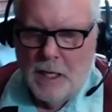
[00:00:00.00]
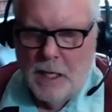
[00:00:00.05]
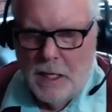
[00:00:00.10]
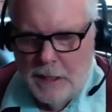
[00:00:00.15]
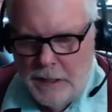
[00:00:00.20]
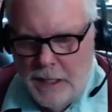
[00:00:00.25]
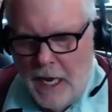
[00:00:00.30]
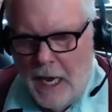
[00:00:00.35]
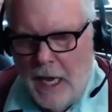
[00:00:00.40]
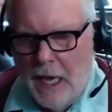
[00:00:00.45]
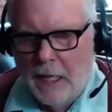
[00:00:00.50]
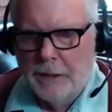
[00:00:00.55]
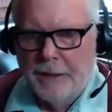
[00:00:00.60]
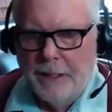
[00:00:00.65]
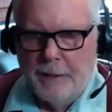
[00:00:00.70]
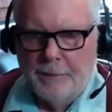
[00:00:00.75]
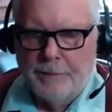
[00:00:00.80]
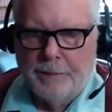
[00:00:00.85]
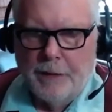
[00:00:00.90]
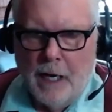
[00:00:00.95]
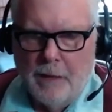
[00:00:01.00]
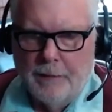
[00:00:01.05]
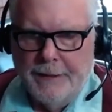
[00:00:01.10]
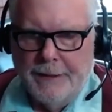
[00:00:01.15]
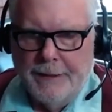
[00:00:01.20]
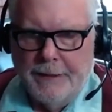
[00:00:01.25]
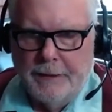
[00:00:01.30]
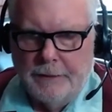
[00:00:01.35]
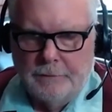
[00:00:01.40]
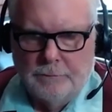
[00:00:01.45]
yeah, they
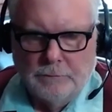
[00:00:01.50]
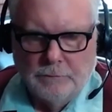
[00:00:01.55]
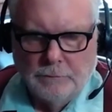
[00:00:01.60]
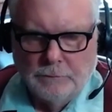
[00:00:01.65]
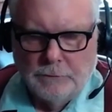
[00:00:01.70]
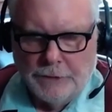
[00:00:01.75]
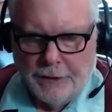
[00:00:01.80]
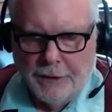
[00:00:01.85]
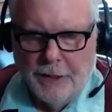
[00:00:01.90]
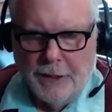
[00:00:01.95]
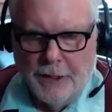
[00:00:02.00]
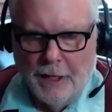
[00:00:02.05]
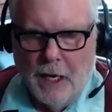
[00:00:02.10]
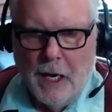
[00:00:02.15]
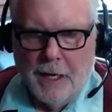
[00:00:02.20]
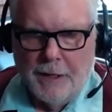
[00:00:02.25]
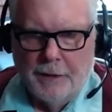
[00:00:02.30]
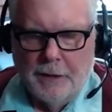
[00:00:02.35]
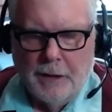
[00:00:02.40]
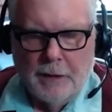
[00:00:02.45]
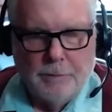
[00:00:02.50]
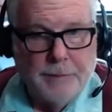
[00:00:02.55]
probably are going to honor it.